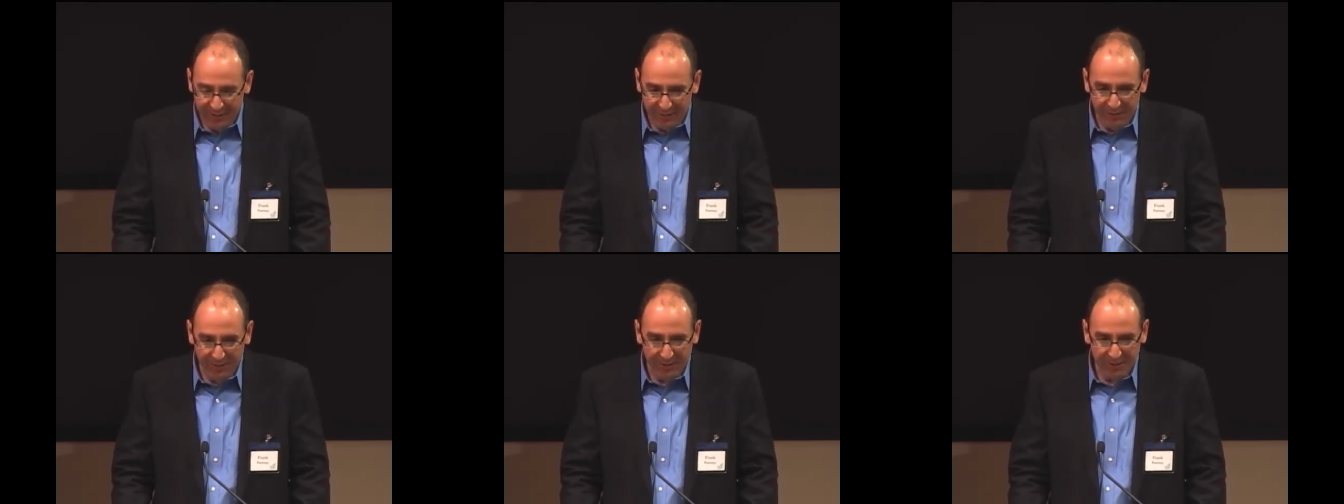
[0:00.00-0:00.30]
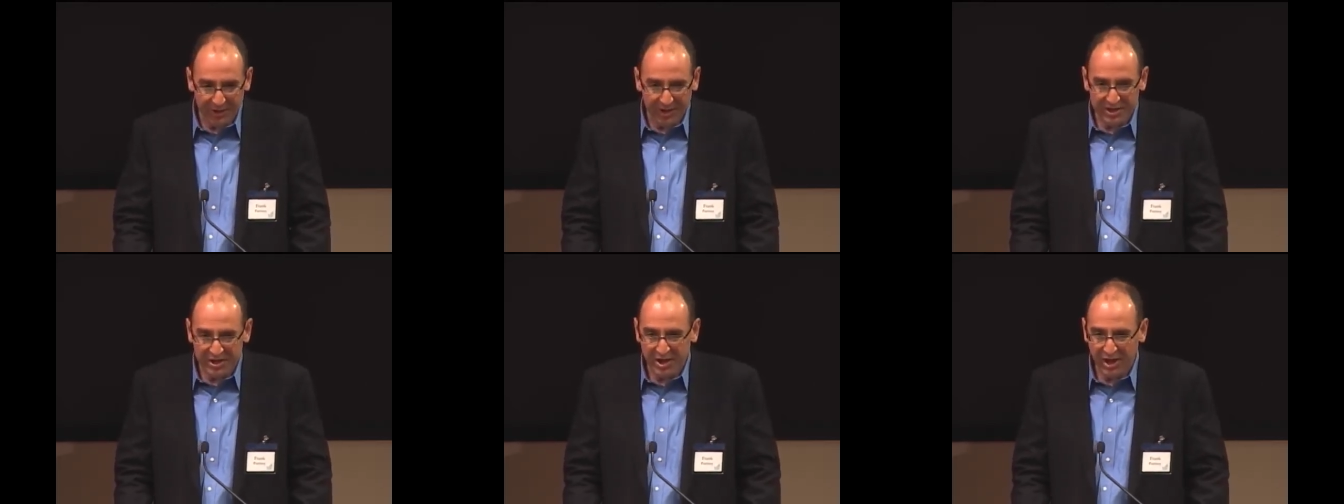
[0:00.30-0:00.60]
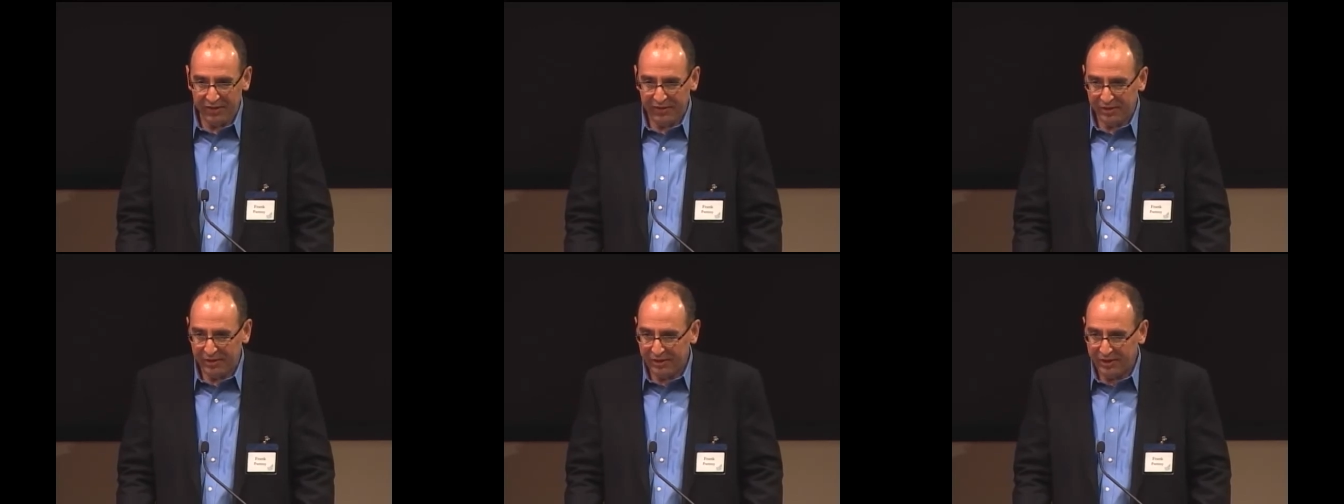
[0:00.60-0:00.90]
or
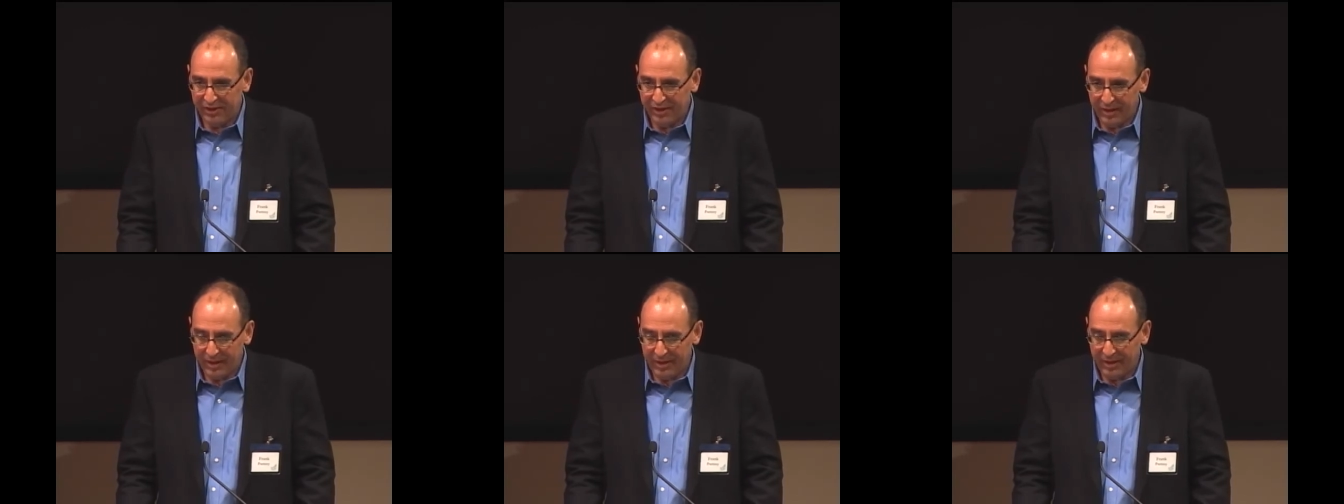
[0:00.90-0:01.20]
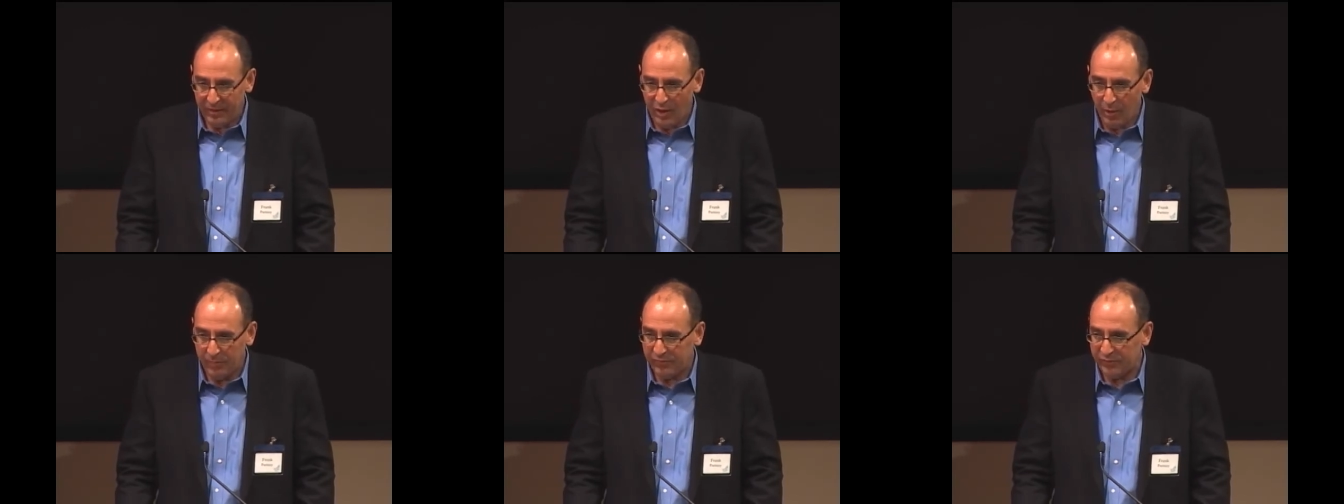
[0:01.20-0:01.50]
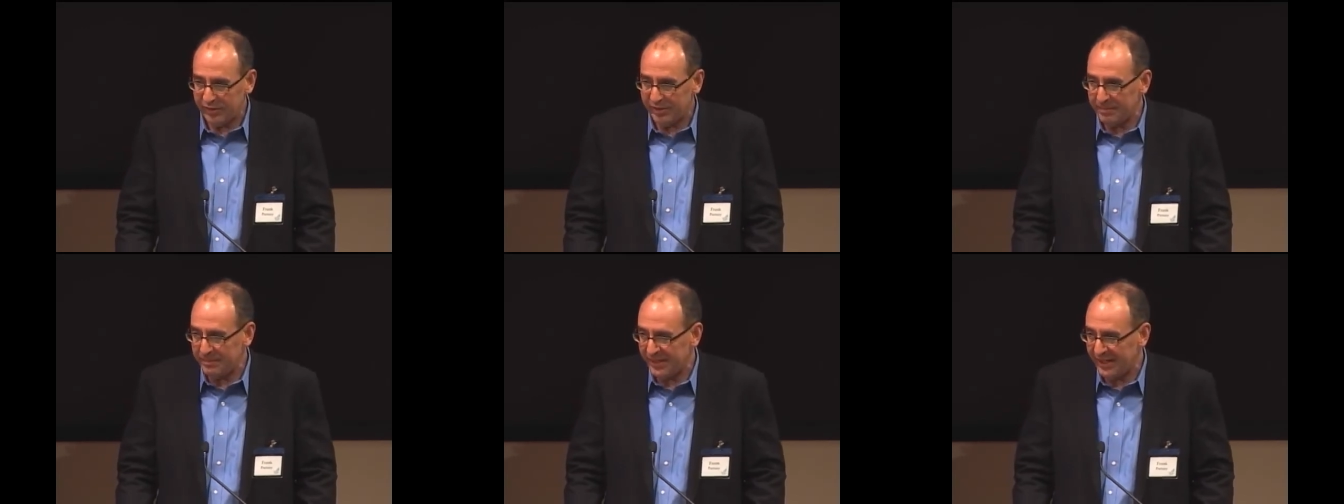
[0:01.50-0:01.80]
another, uh,
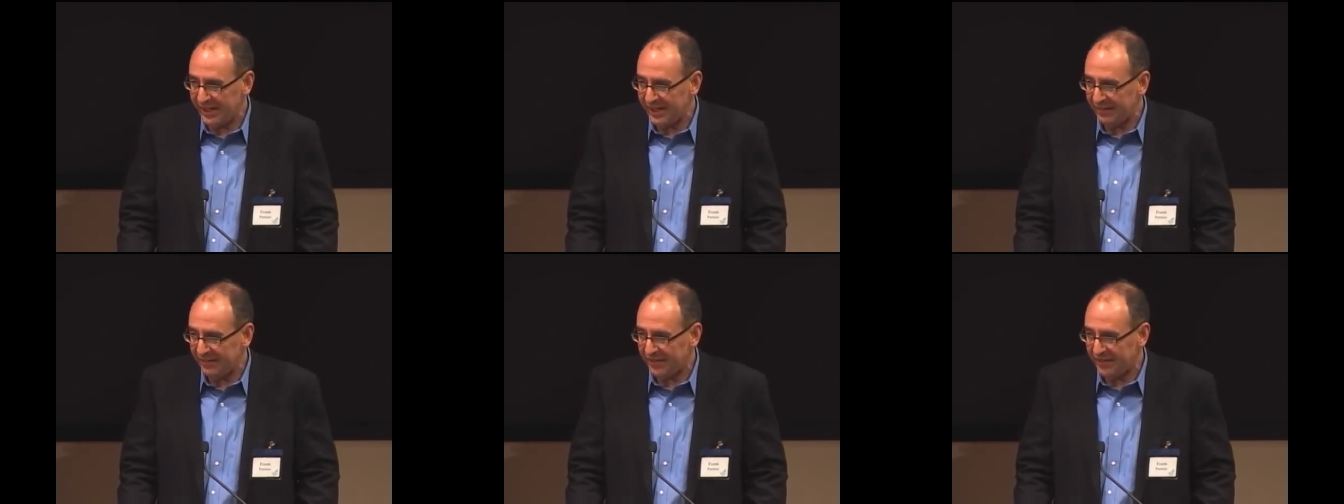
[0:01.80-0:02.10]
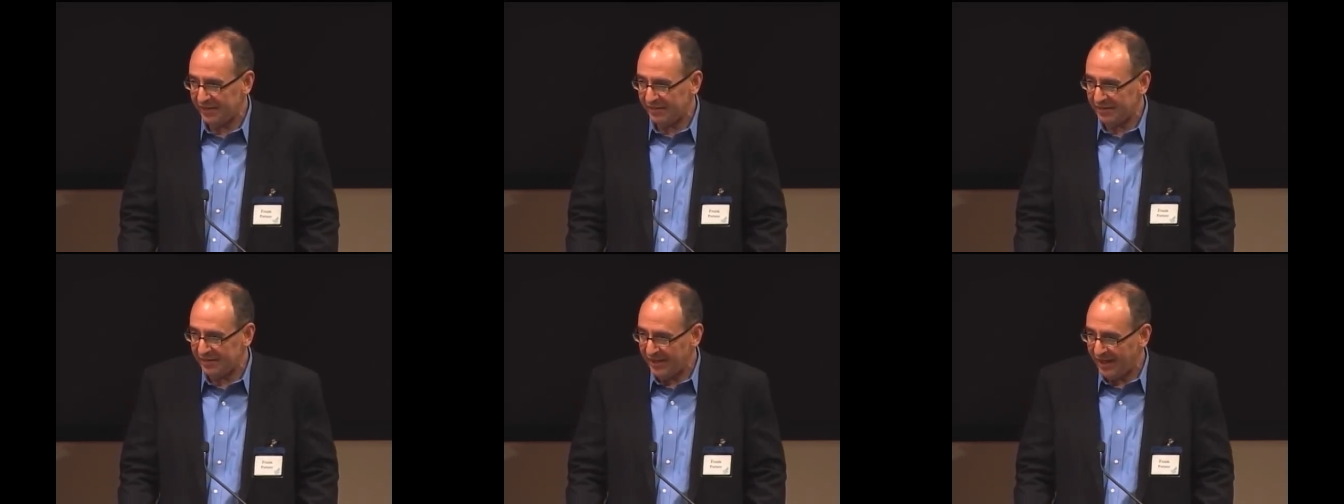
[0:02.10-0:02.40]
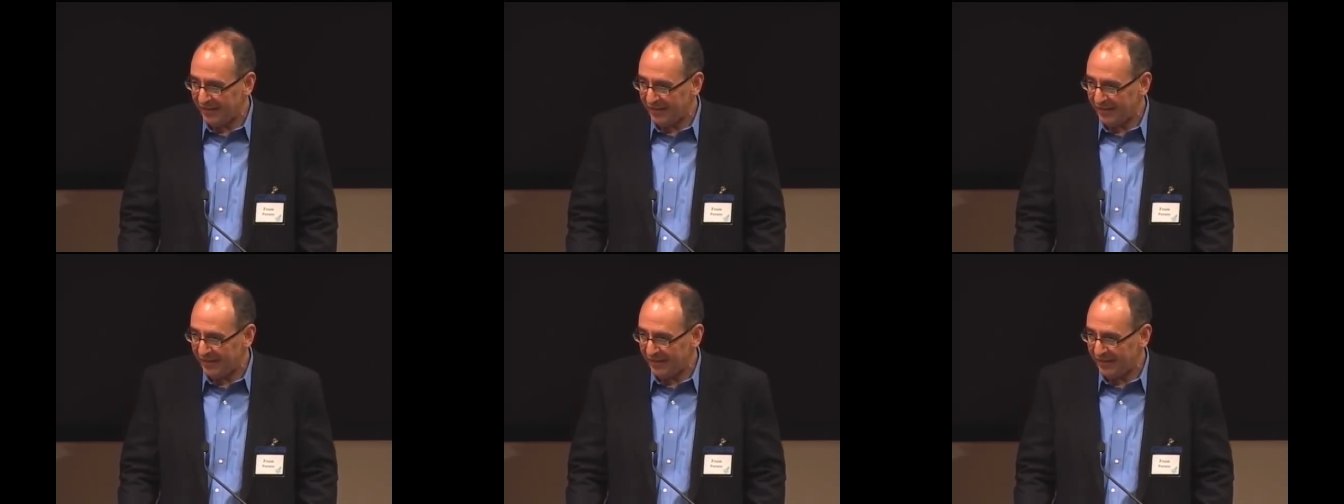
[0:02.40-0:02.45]
hopefully me at the,